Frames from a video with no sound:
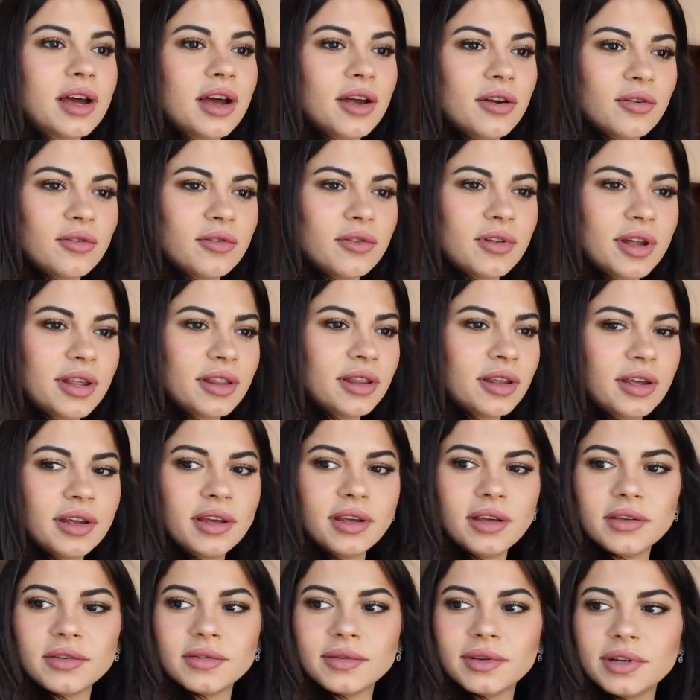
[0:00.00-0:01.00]
Tunnel, I
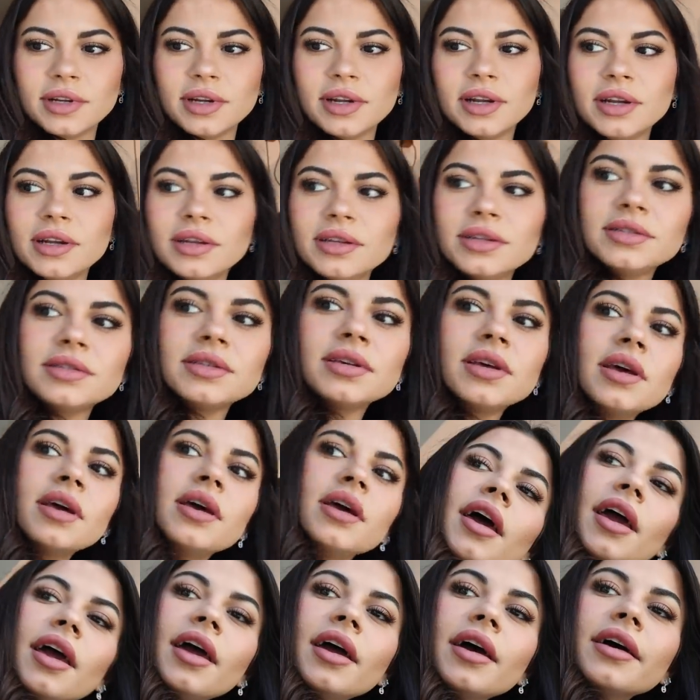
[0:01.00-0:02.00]
think is what it is.
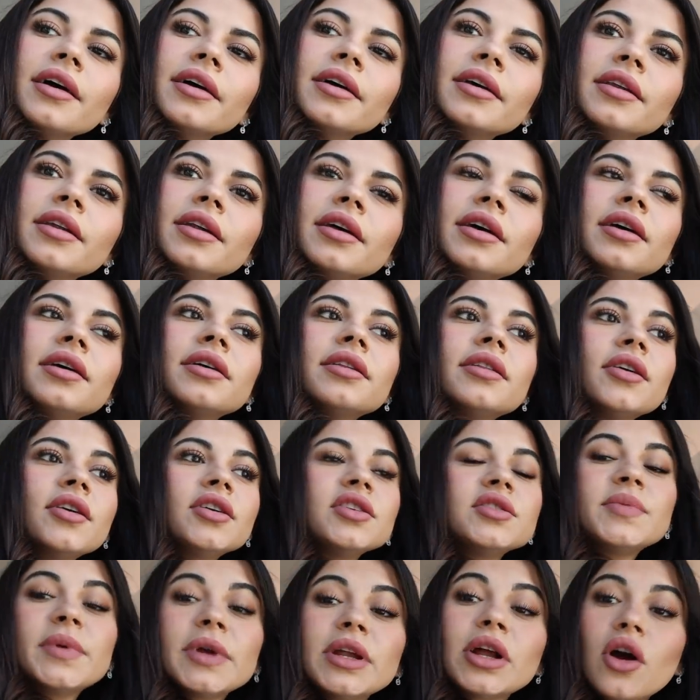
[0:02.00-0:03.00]
And
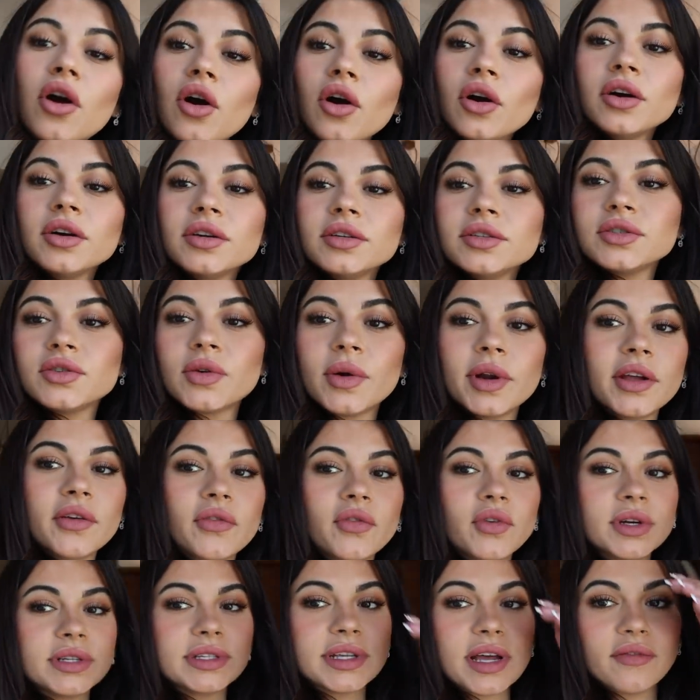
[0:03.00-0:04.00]
there's been cars
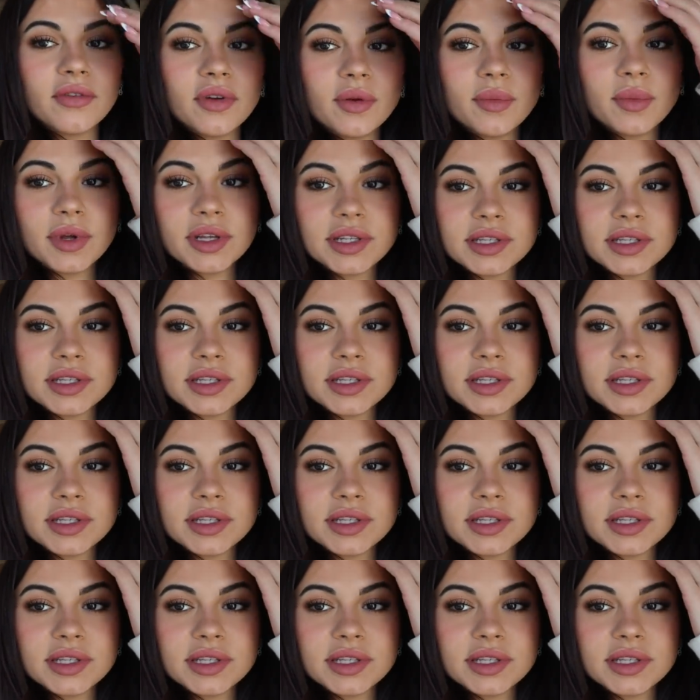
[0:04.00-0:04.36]
24/7,